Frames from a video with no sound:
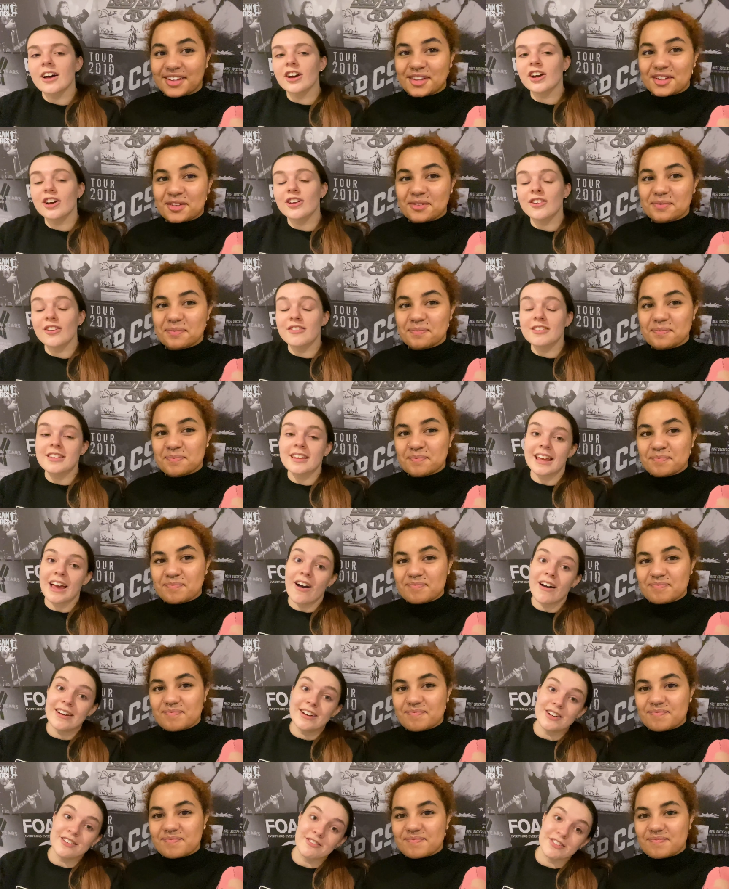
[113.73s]
Speaker 1: Because uh, obviously
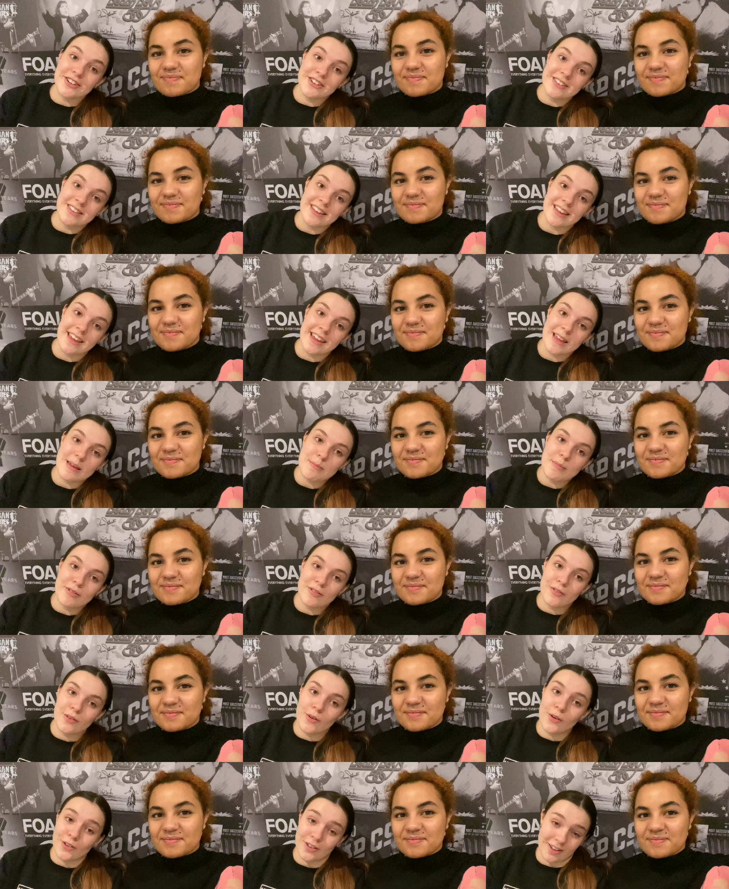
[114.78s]
I knew Ruti
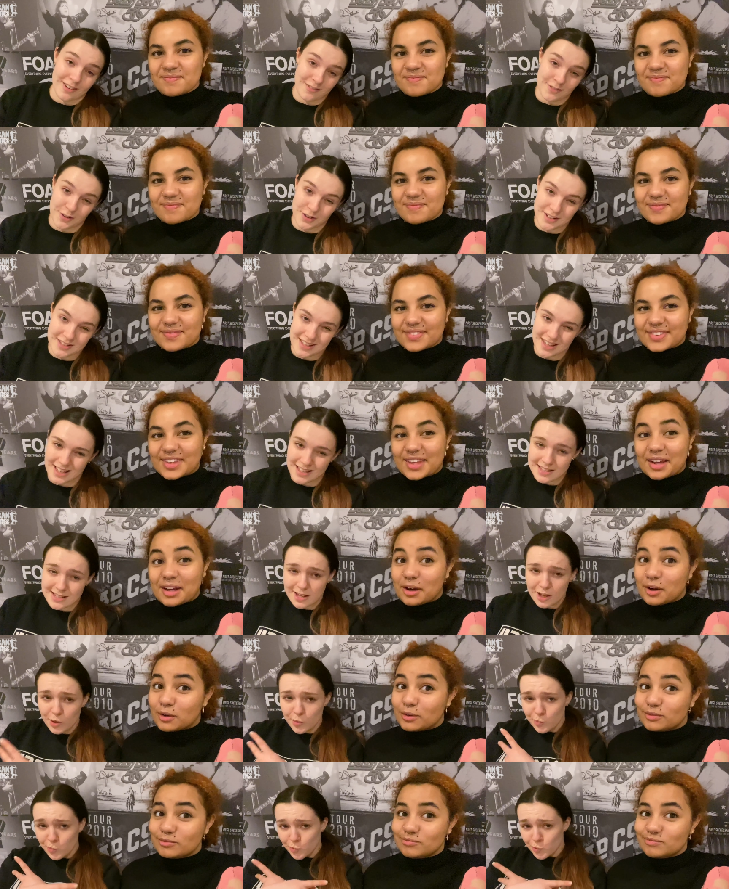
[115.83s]
before Young Voices.
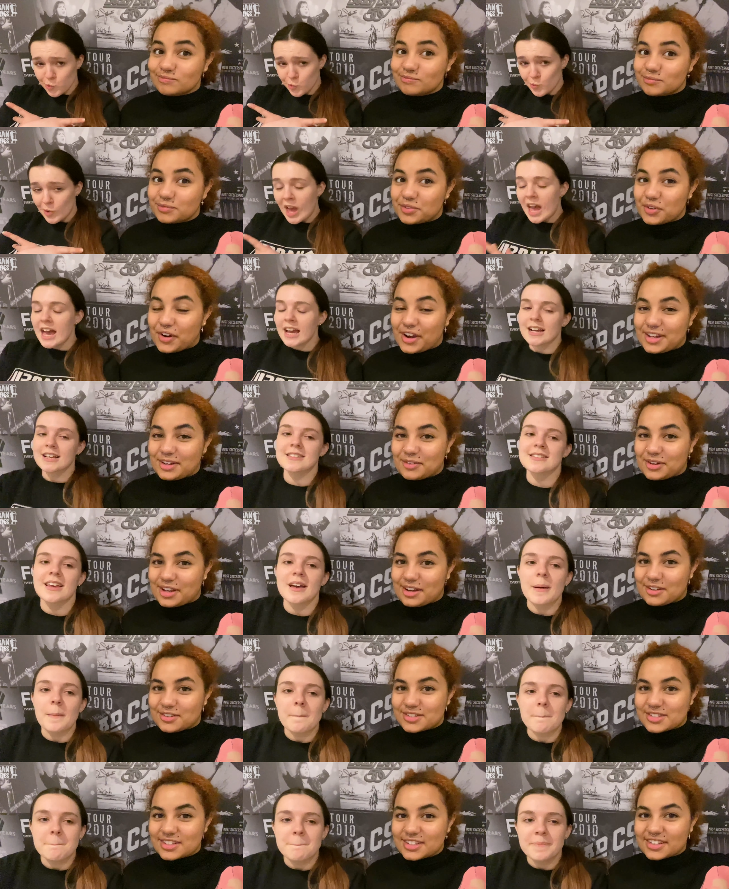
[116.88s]
Oh, before anyone um,
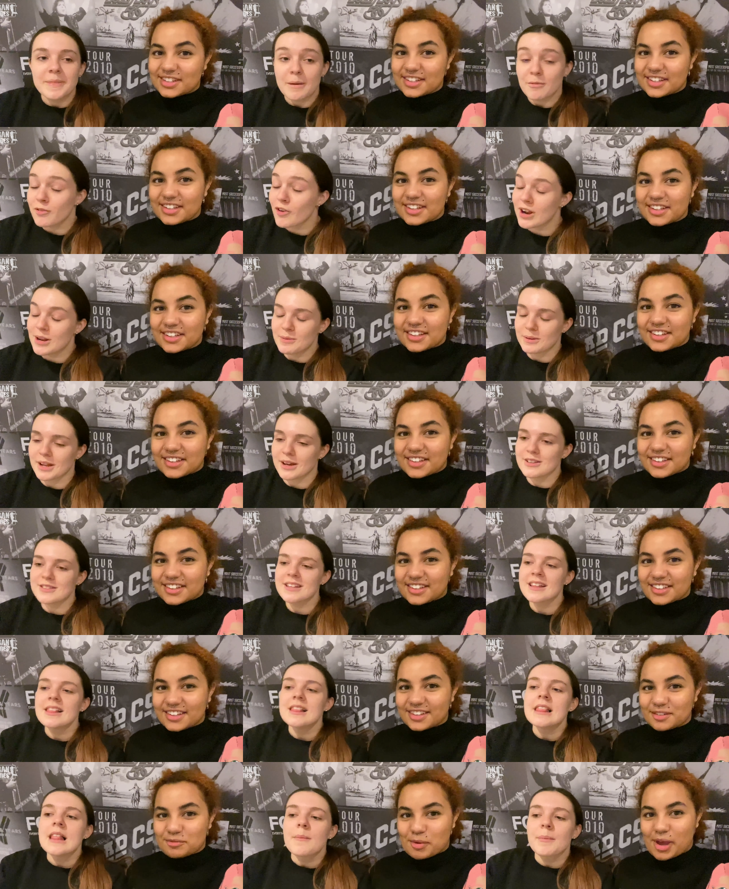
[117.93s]
else? Um, yeah, before anybody
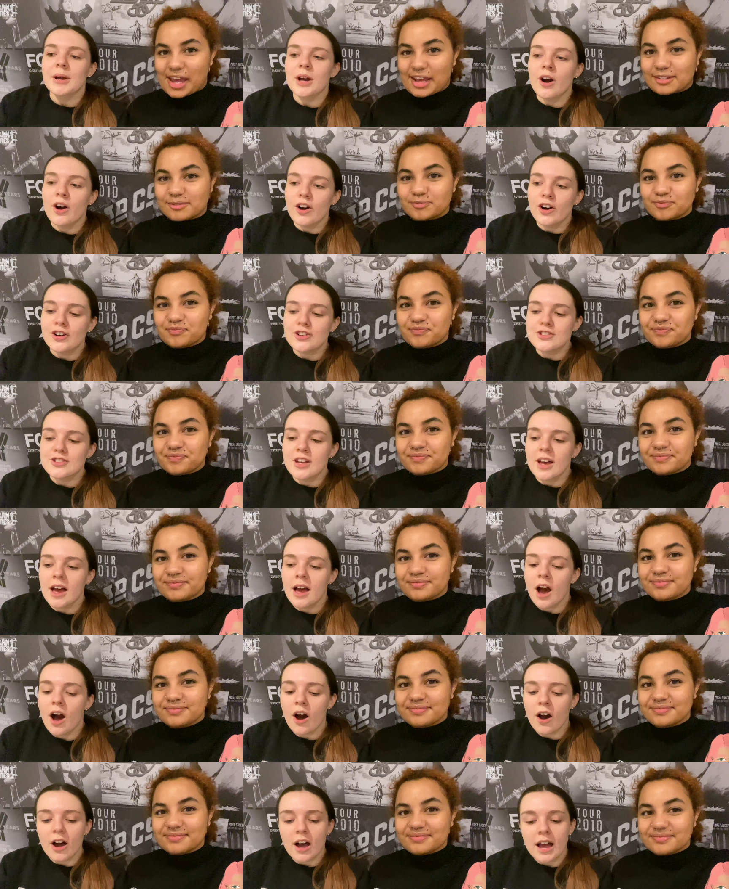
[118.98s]
else. Because
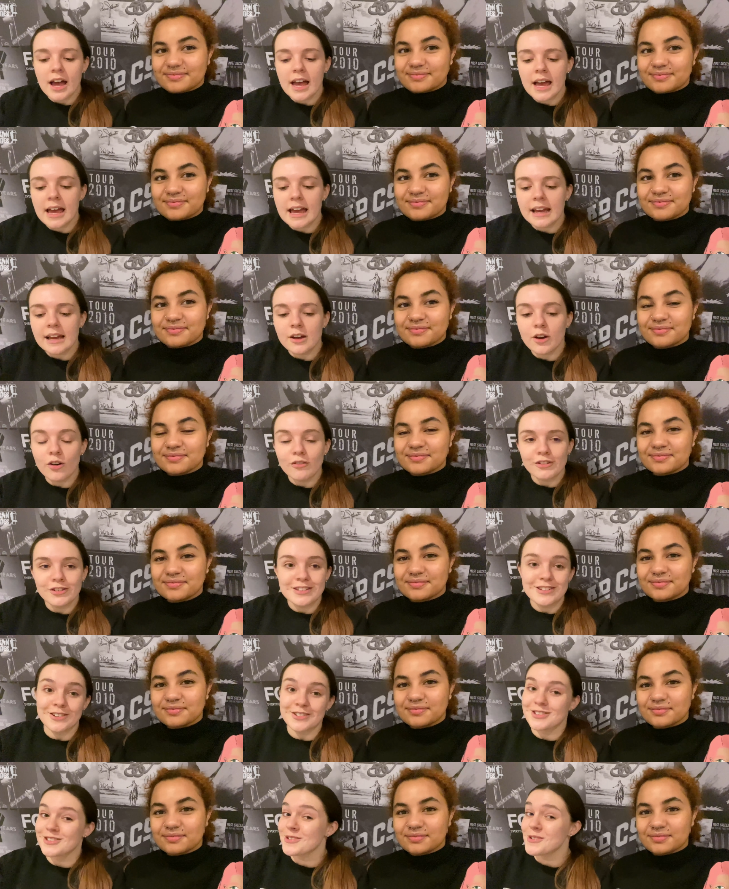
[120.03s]
I got
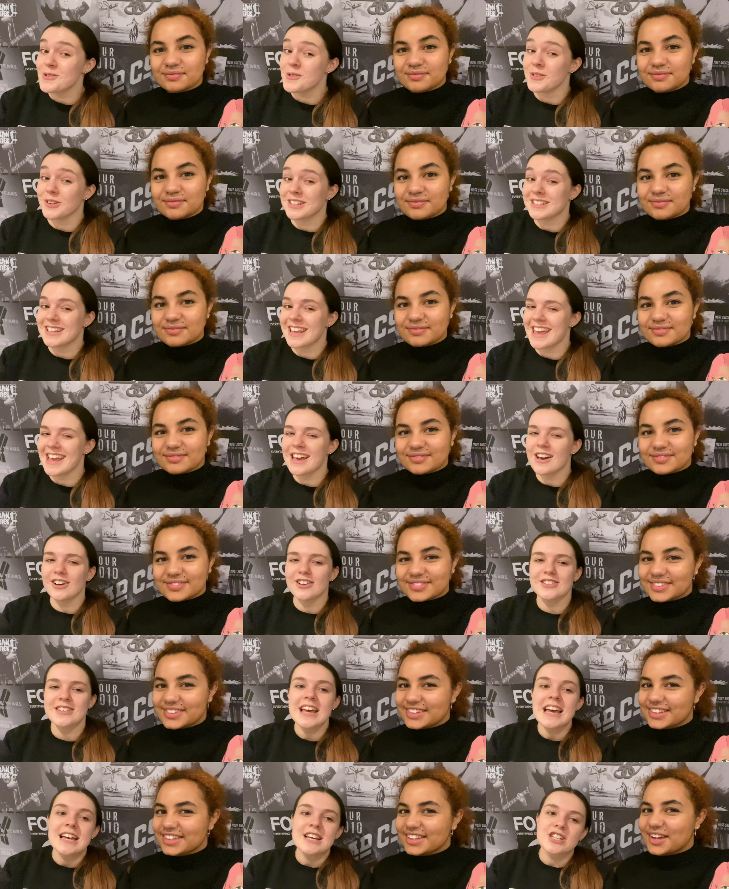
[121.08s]
Ruti on the tour, see,
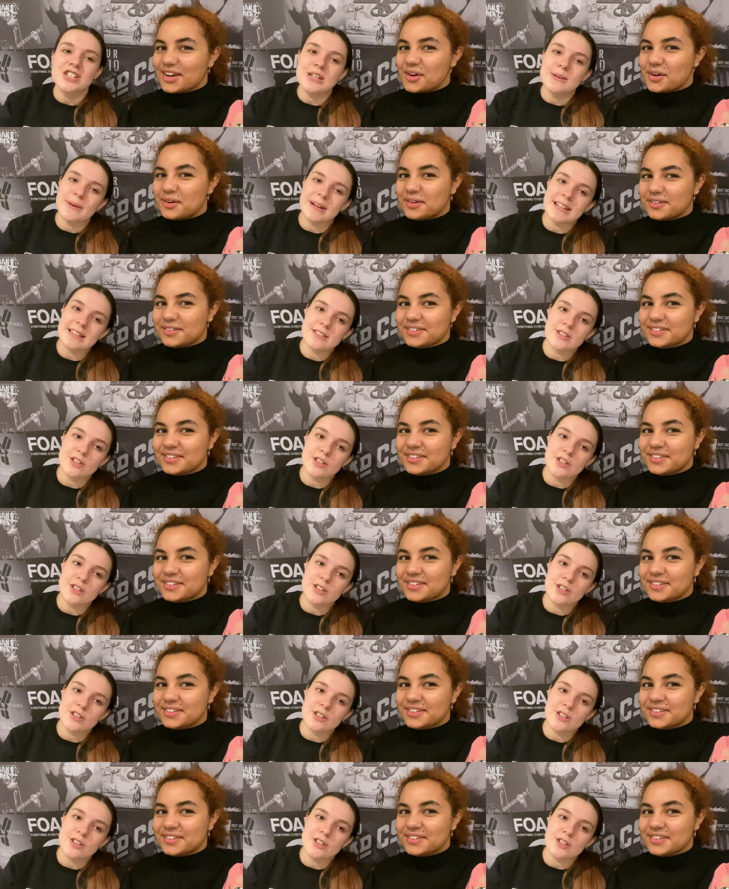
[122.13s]
because she oh. went